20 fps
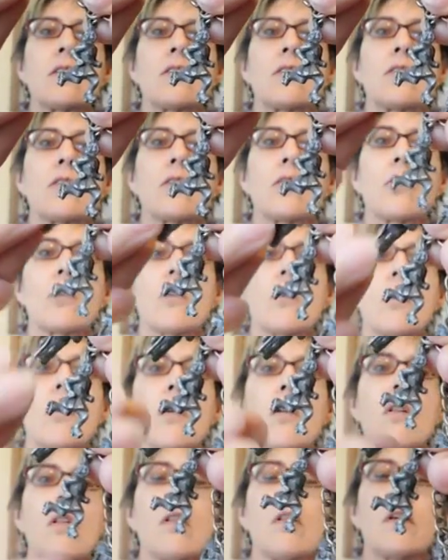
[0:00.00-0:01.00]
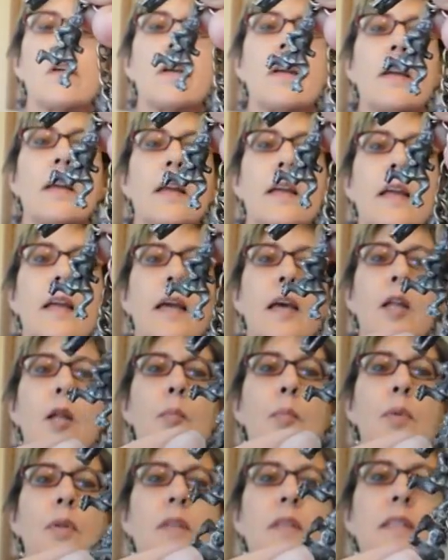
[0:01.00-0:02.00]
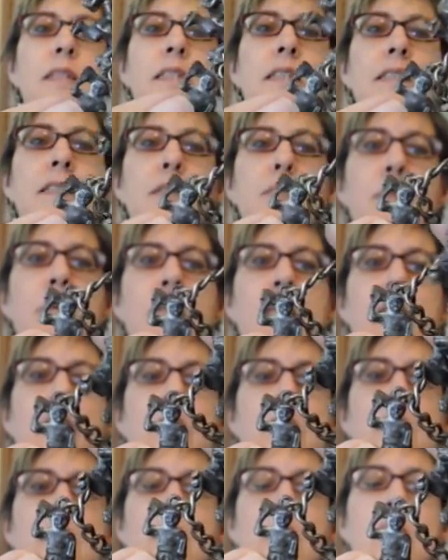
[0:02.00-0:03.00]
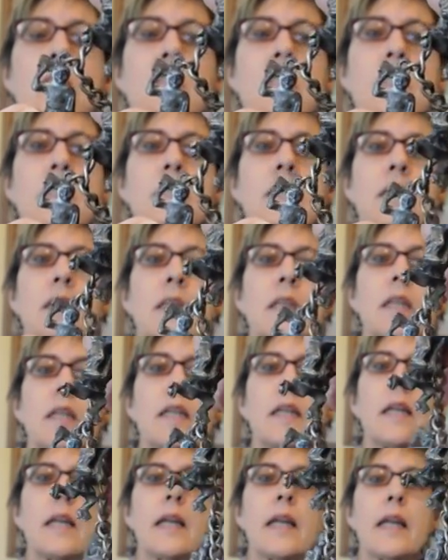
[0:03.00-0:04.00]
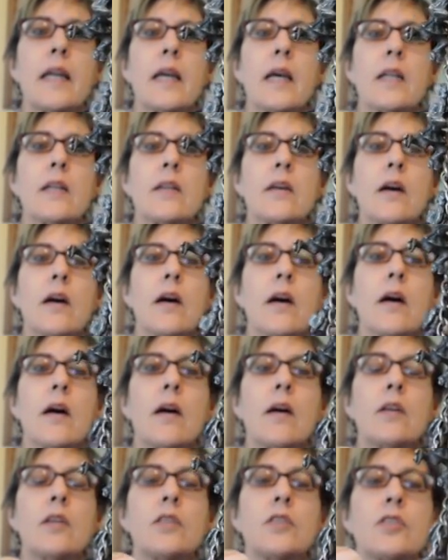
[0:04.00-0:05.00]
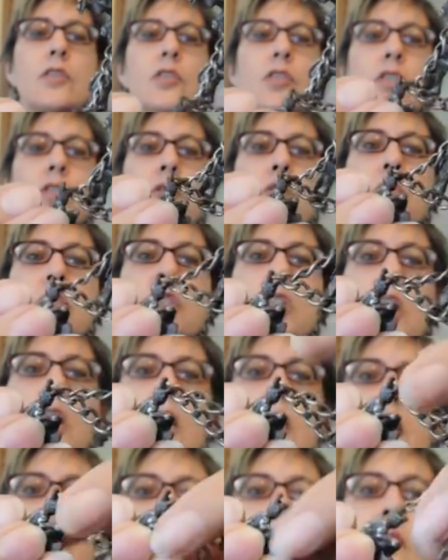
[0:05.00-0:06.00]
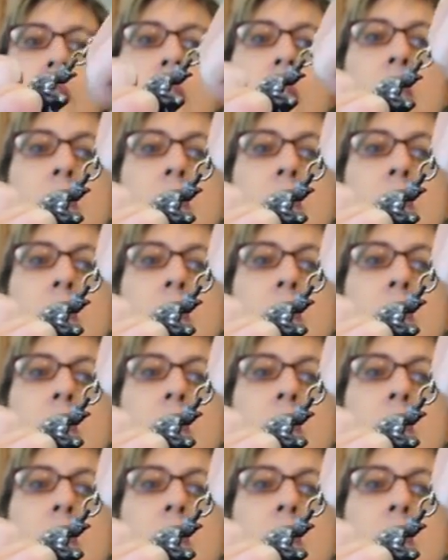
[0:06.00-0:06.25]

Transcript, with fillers: girl and a policeman and a shoe shine